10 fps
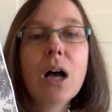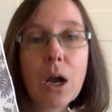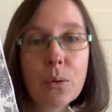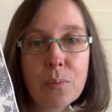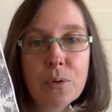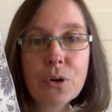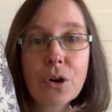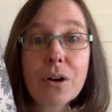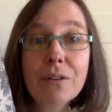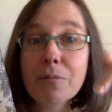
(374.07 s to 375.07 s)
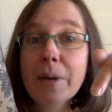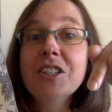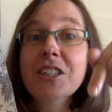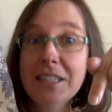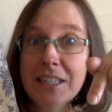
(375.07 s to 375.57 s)
I will put her
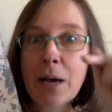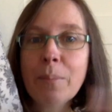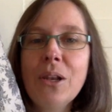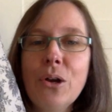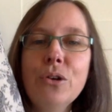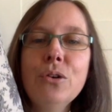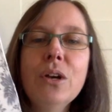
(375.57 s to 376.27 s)
information down below